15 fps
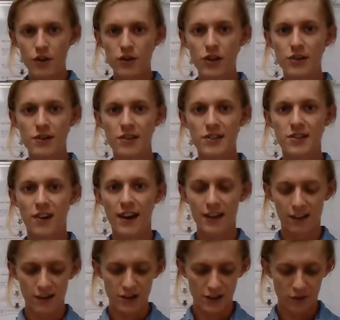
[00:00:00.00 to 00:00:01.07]
due to the
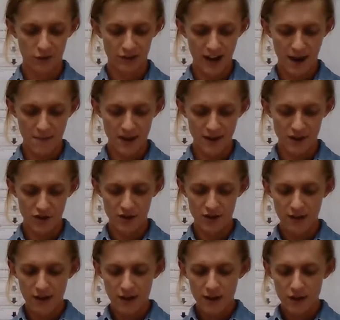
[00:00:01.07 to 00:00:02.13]
psychological
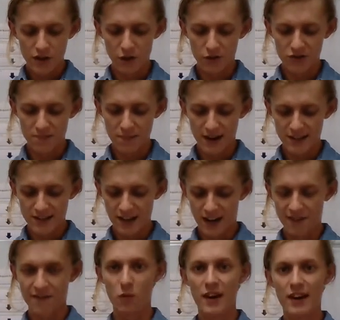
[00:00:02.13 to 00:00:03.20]
damage children may
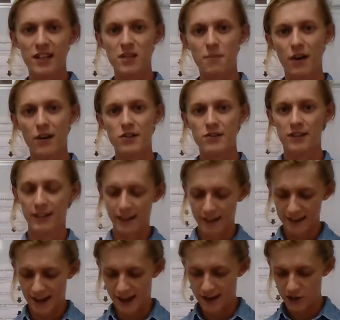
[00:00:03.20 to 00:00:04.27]
suffer when exposed to
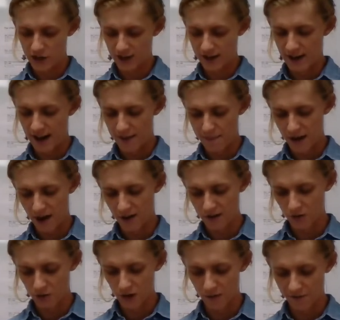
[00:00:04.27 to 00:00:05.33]
litigation and
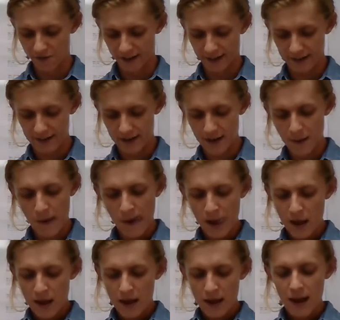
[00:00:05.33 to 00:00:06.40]
parental conflict.
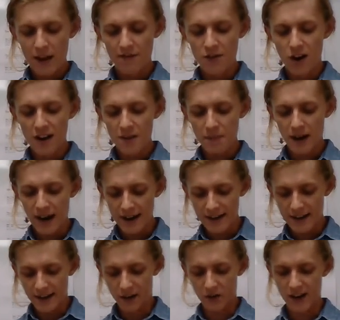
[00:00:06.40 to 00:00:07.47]
If neither
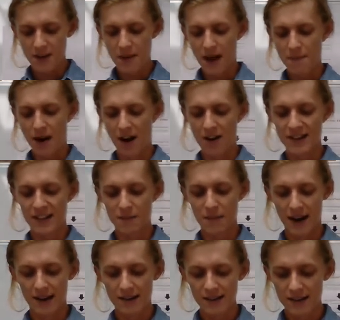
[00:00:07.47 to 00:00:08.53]
party can agree about parenting
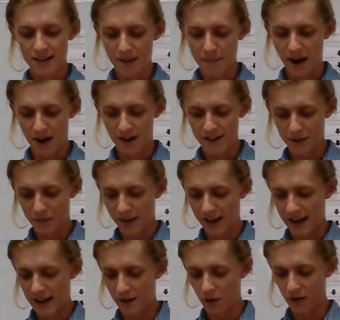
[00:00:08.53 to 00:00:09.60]
matters, a parenting
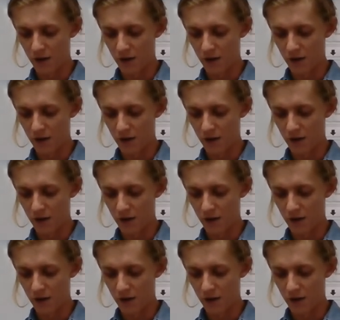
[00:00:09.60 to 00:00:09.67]
plan